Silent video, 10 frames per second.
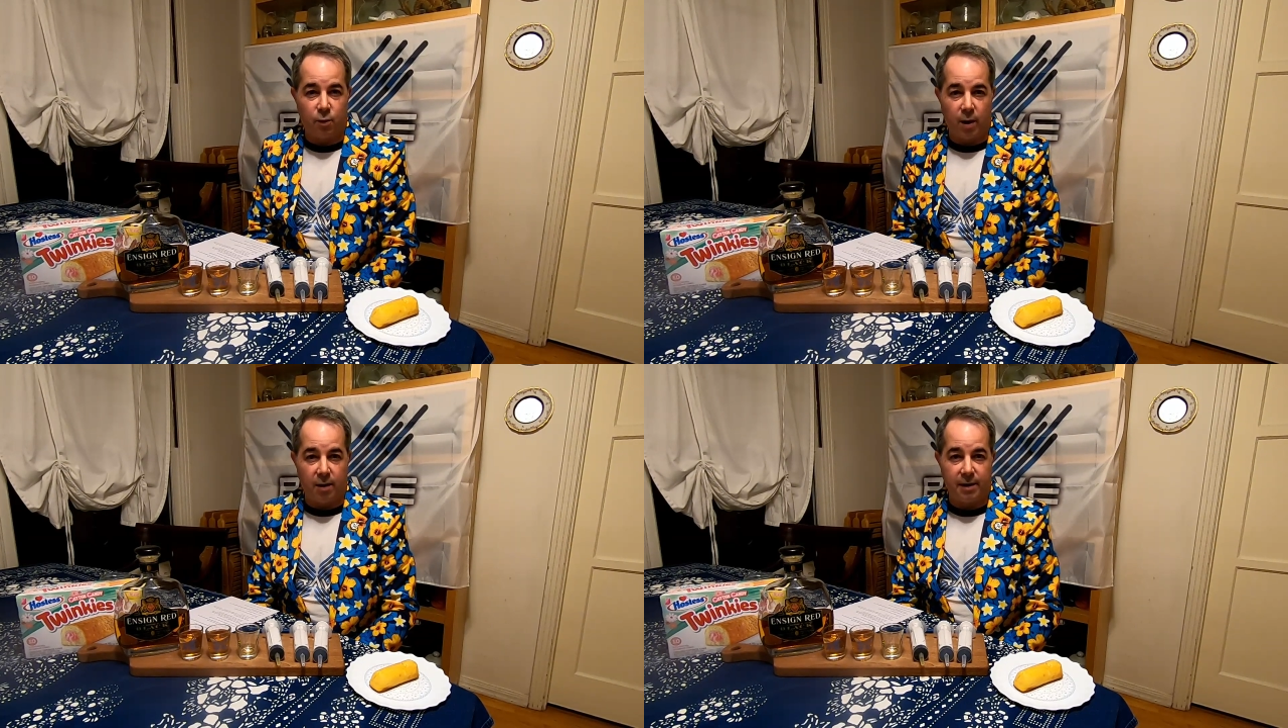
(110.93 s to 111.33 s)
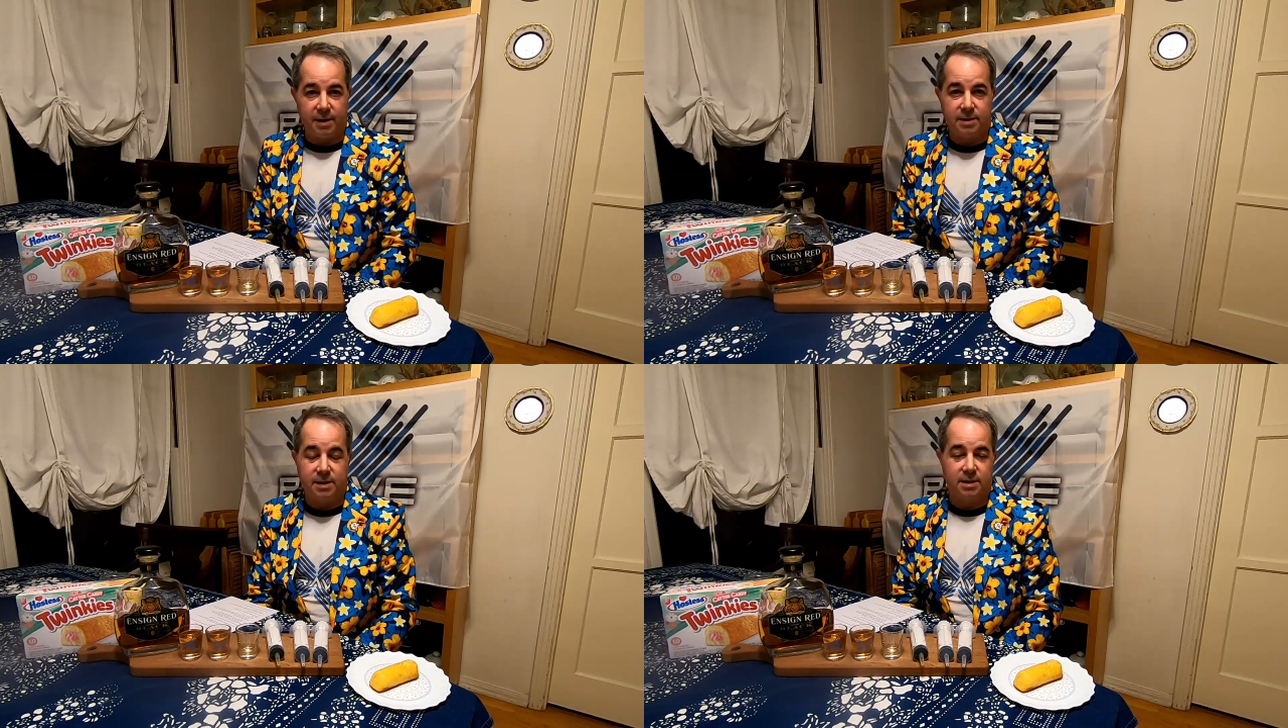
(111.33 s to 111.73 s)

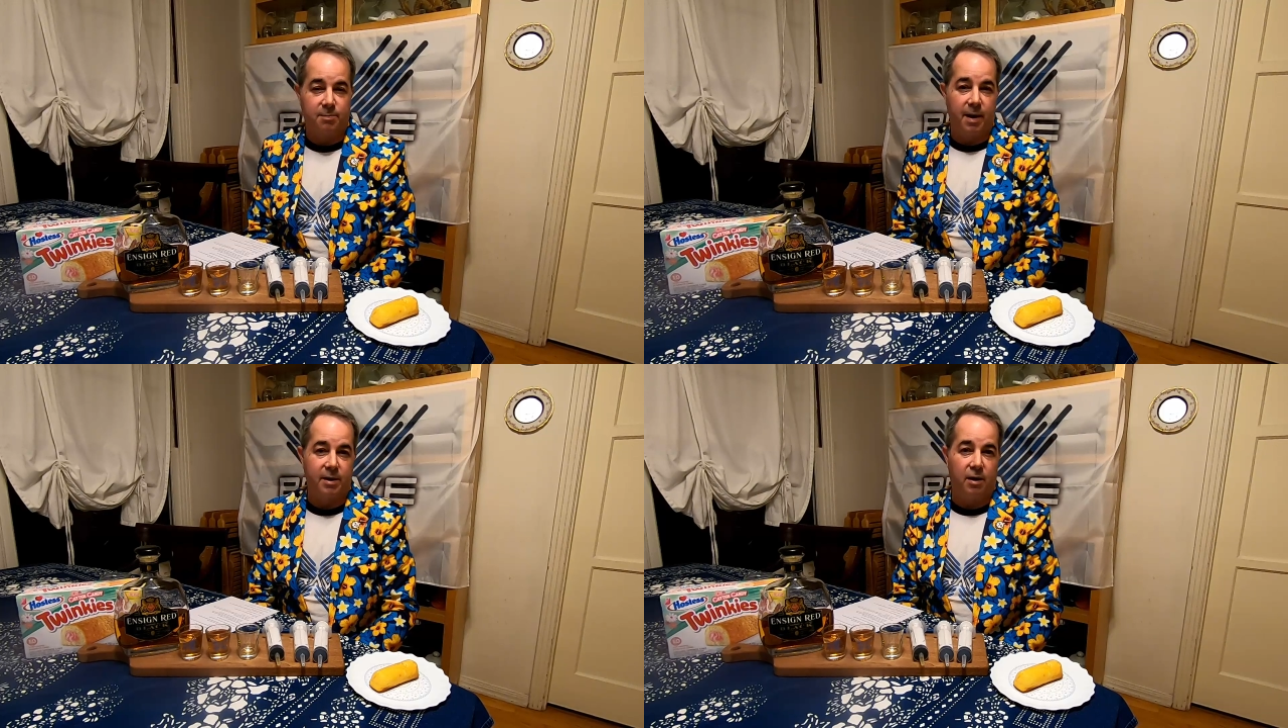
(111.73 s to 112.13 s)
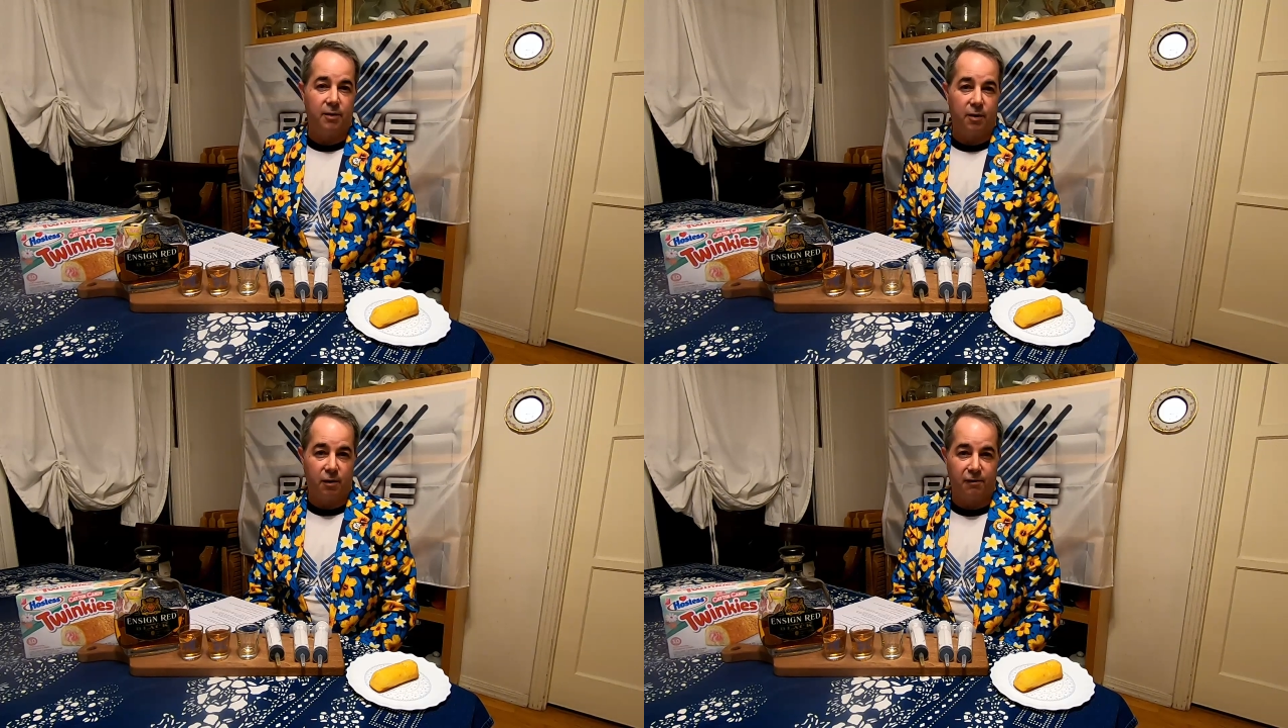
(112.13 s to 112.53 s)
Aquarius despite all
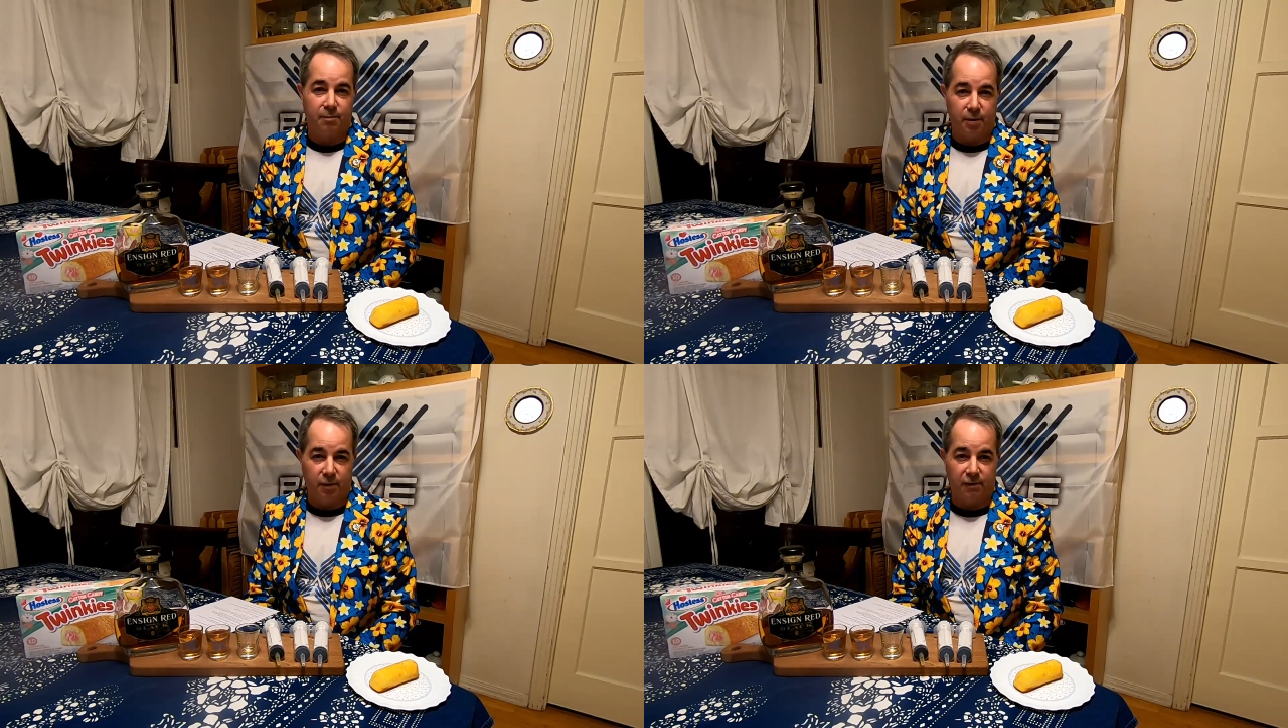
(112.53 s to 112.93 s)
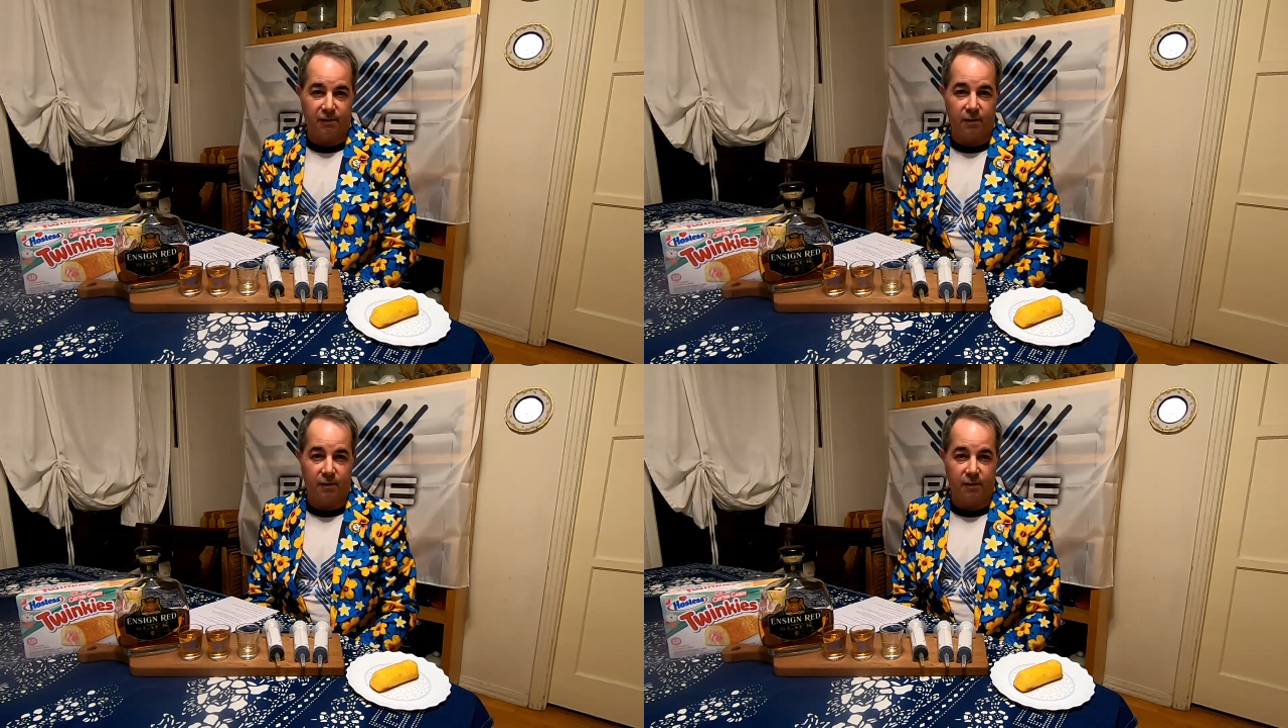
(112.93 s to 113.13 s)
the herf blurf